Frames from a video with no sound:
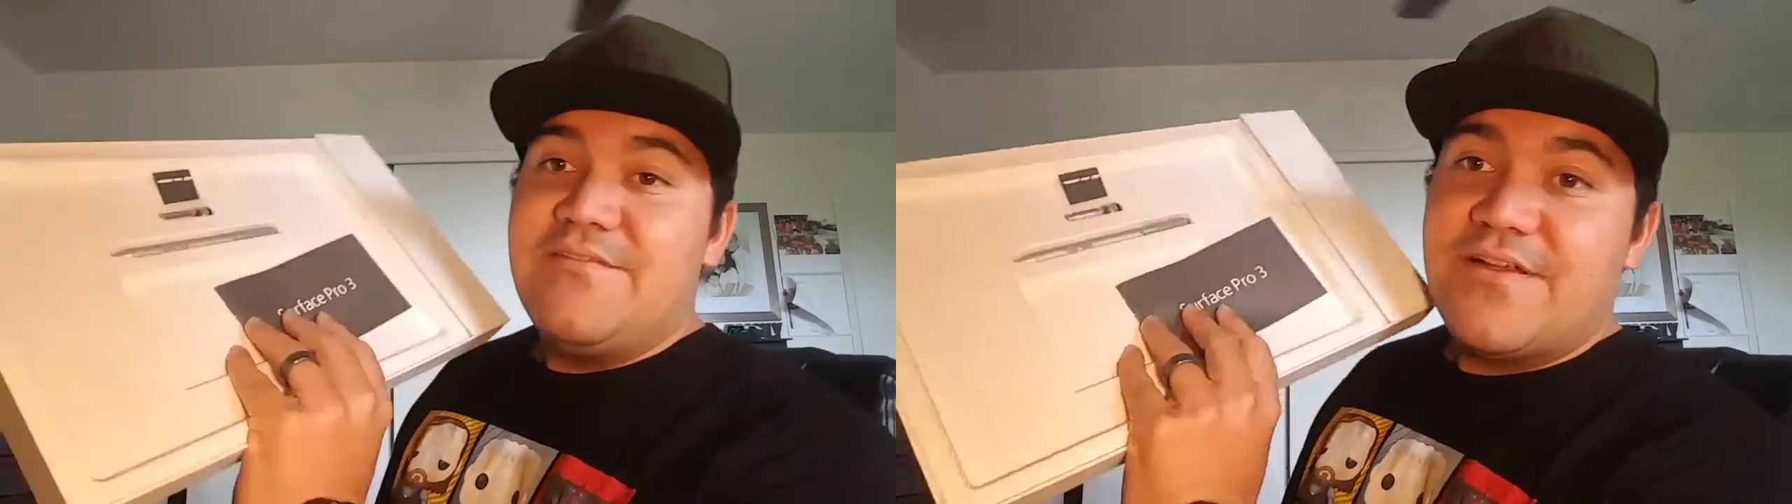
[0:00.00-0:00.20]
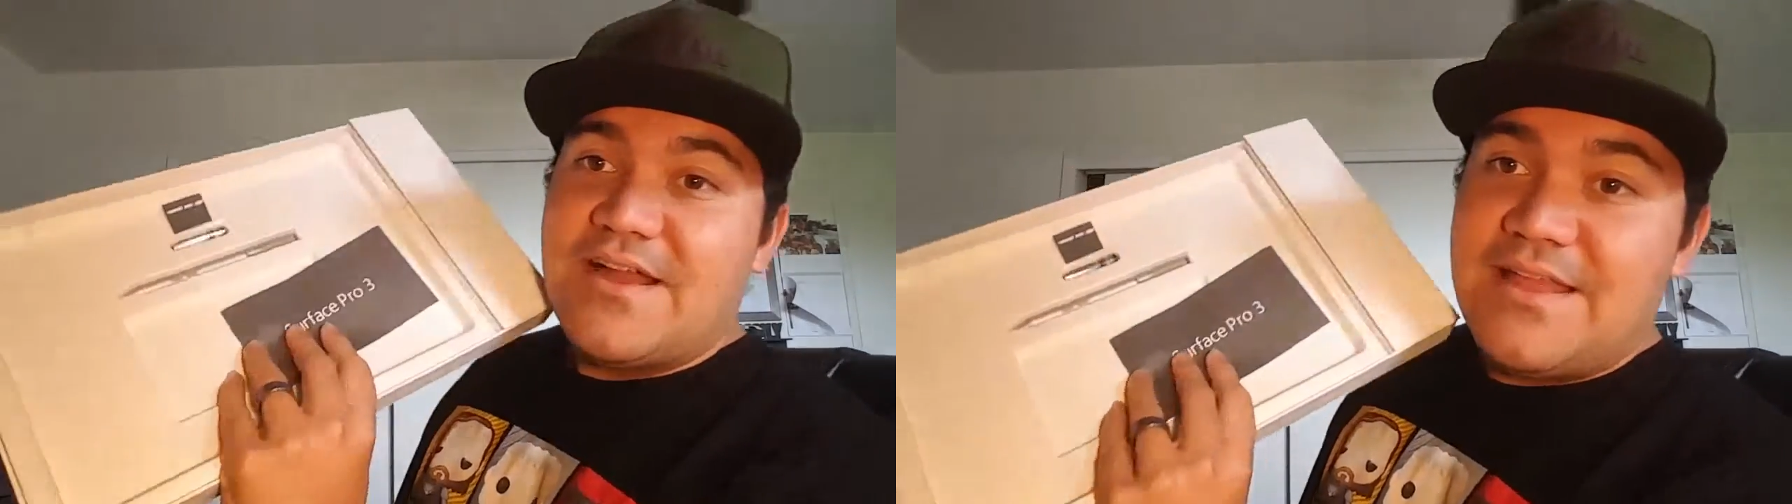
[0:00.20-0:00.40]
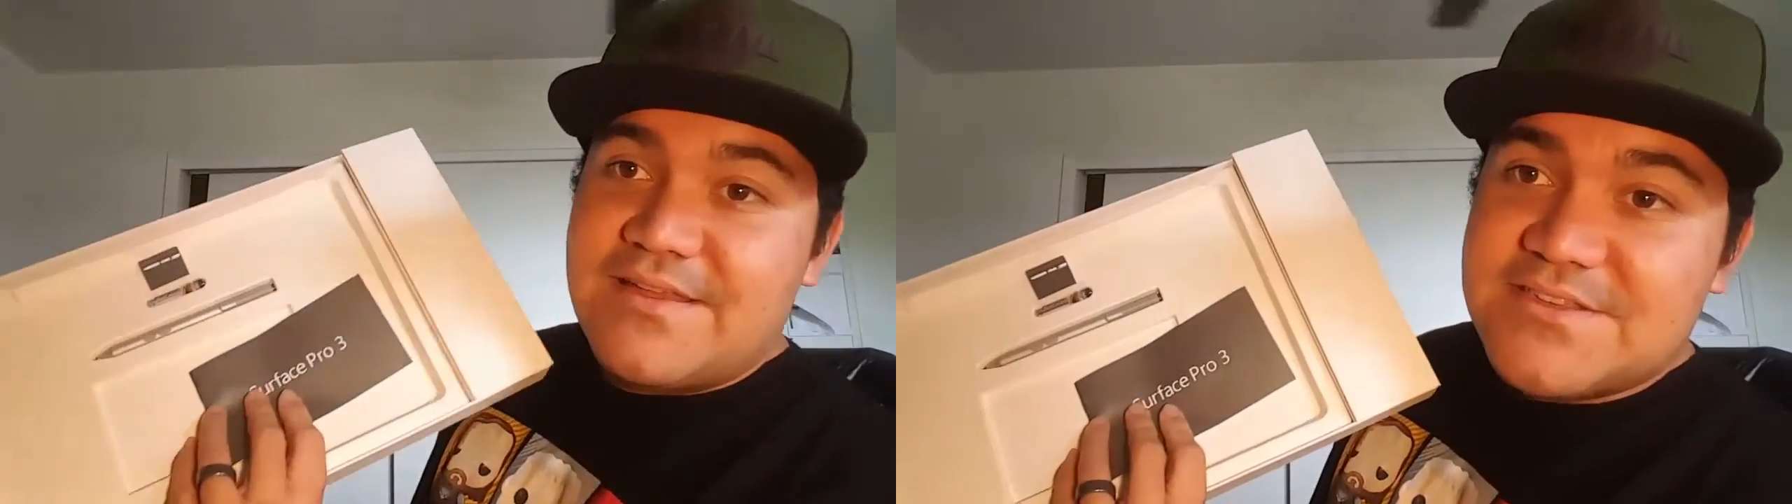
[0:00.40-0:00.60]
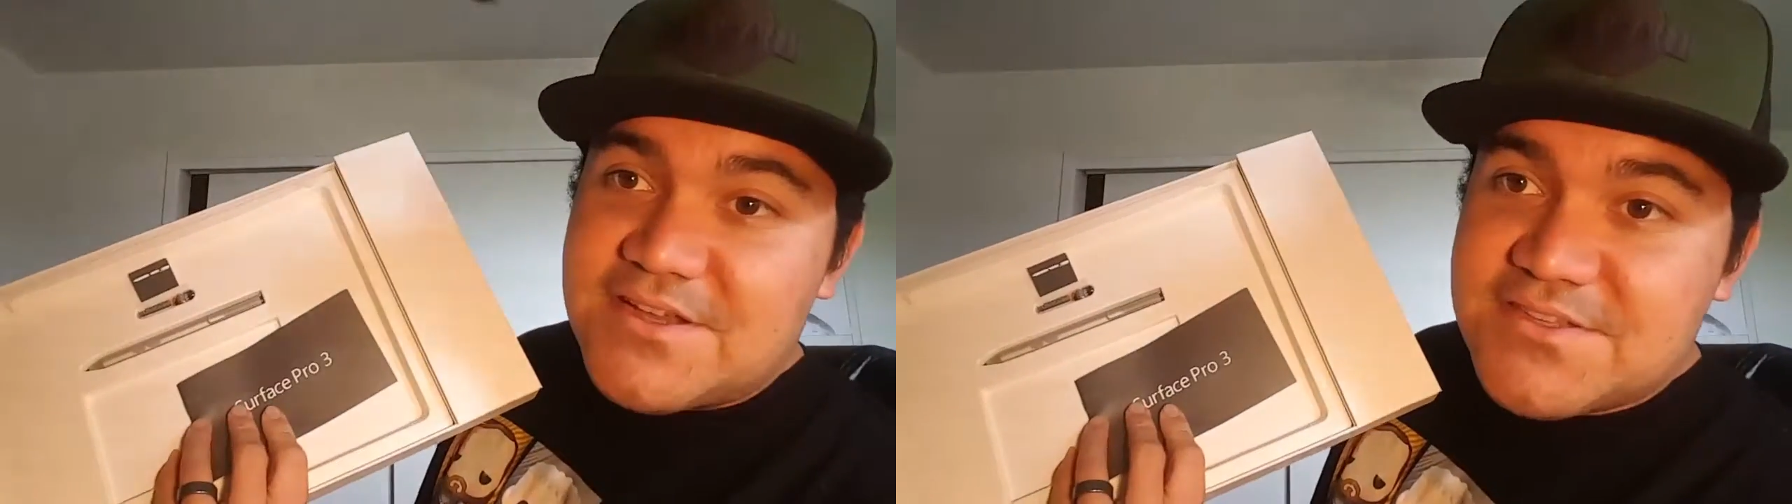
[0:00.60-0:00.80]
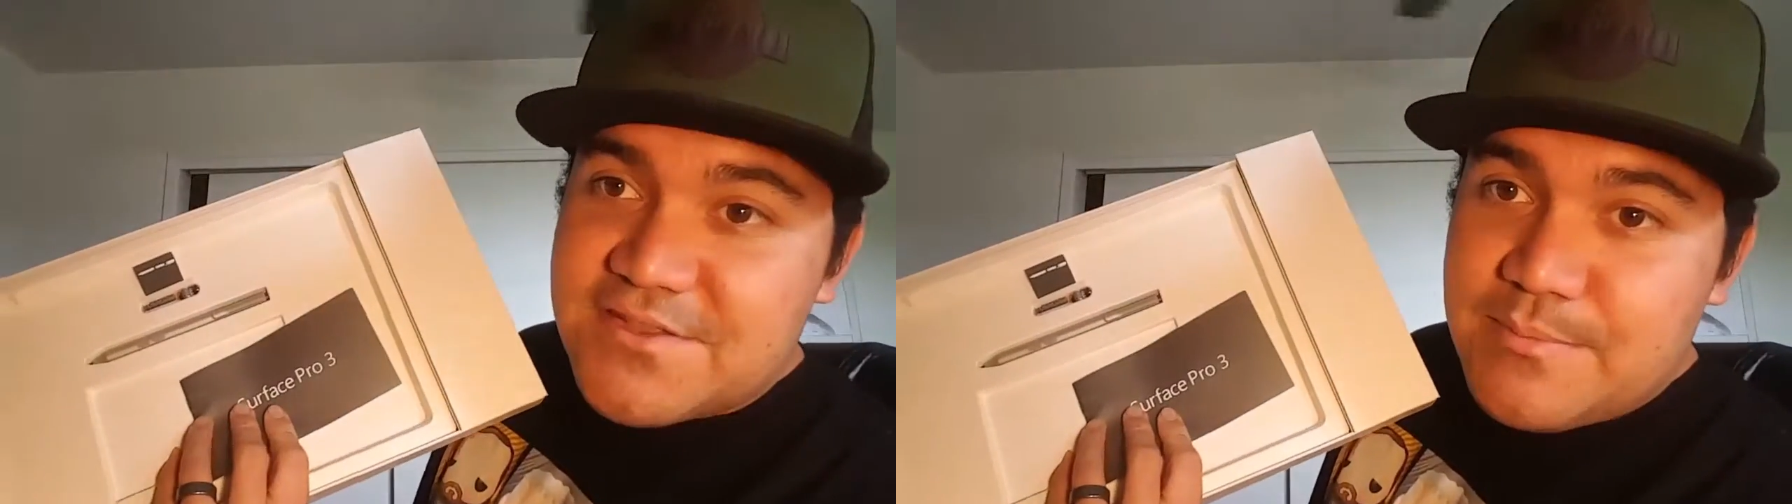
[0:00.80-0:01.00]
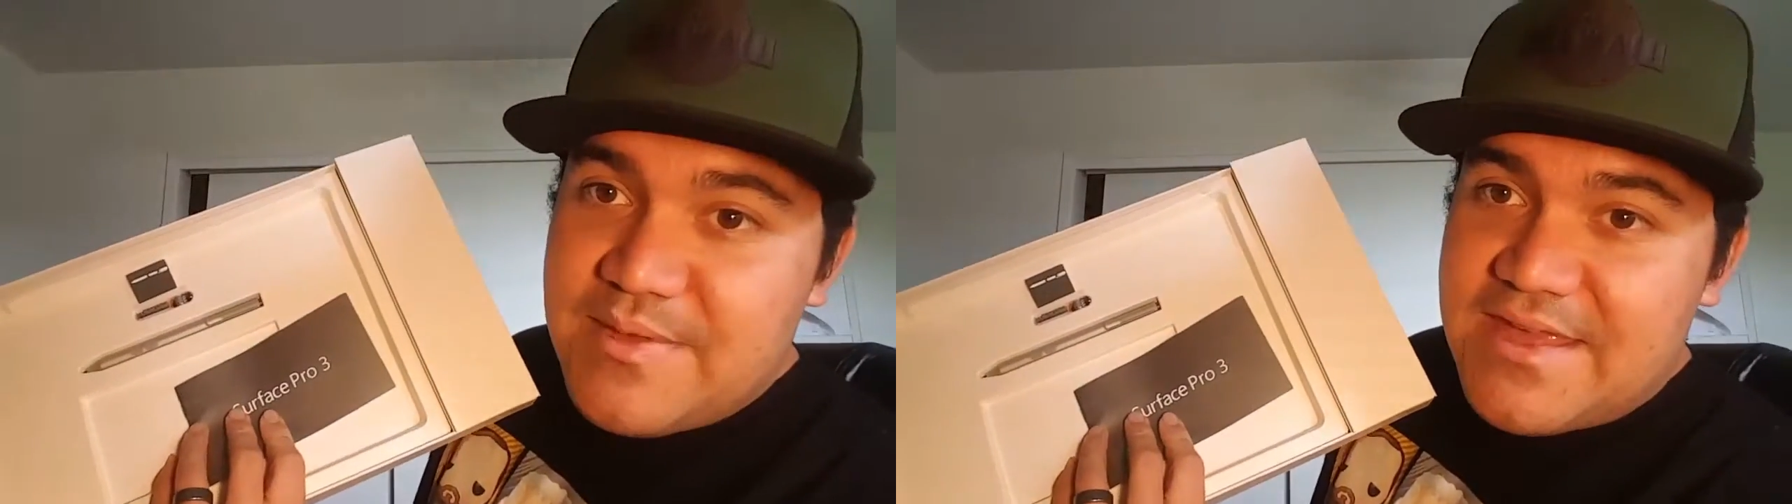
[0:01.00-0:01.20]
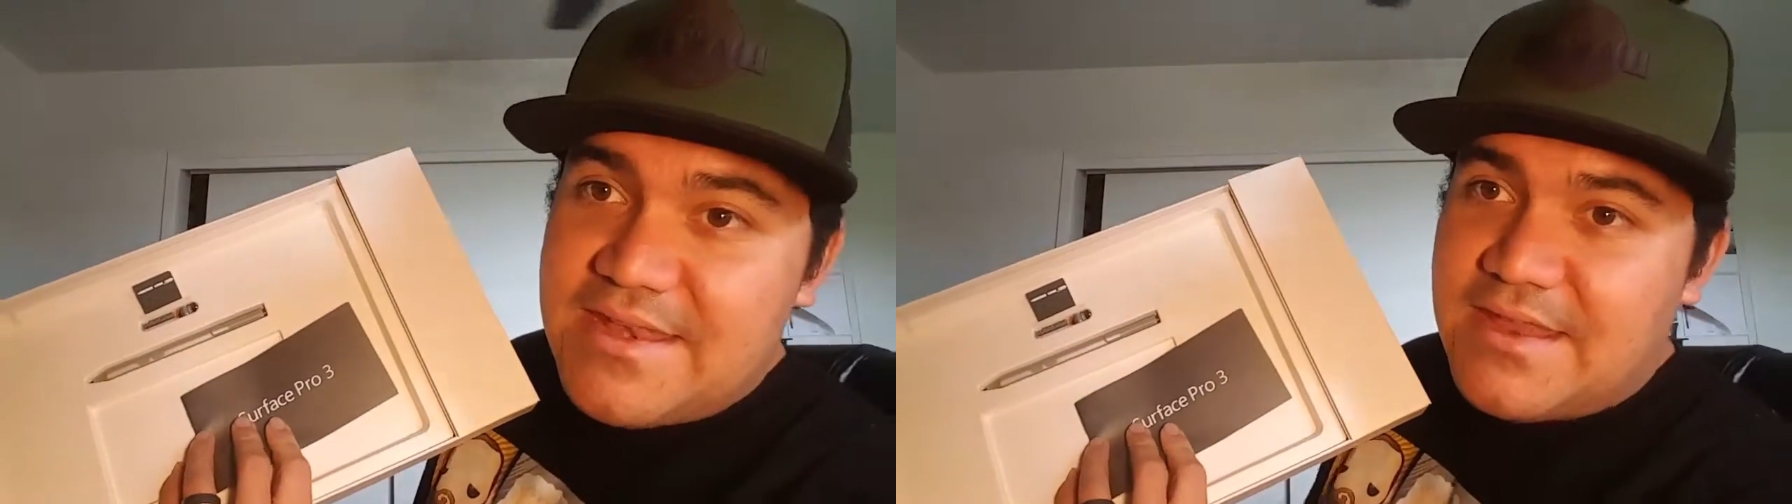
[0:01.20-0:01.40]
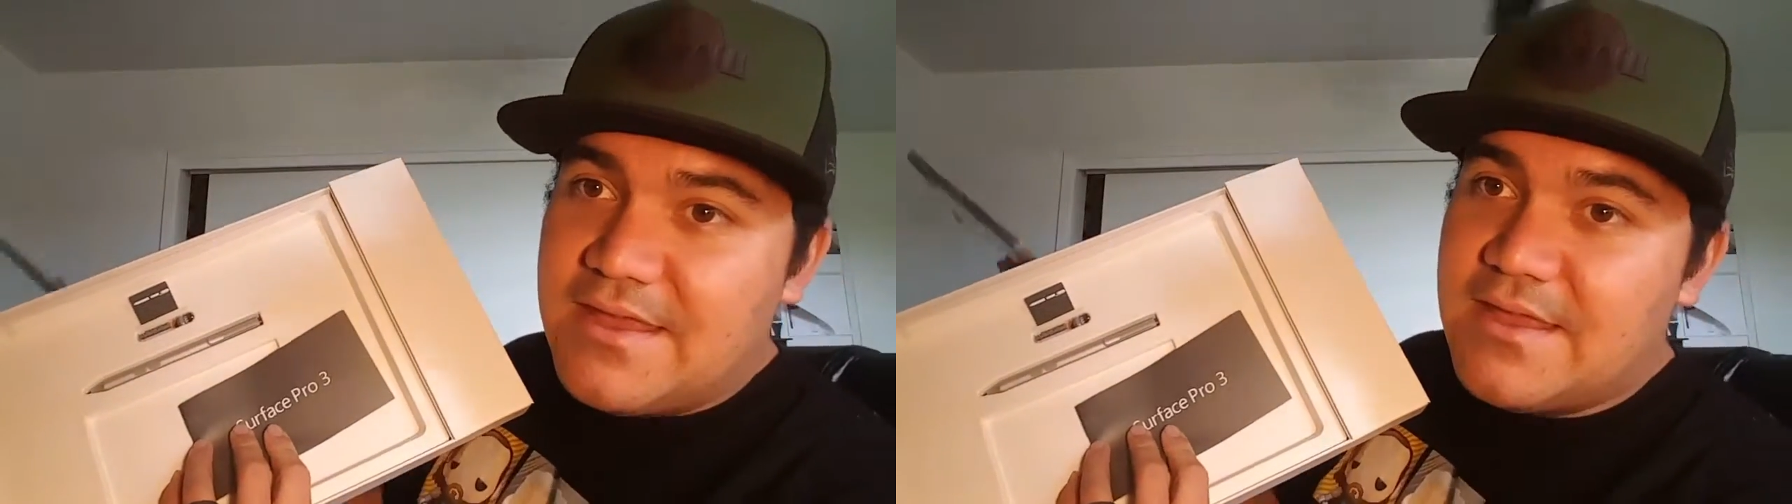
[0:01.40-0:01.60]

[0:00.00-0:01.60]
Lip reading: forgot there's also the pen.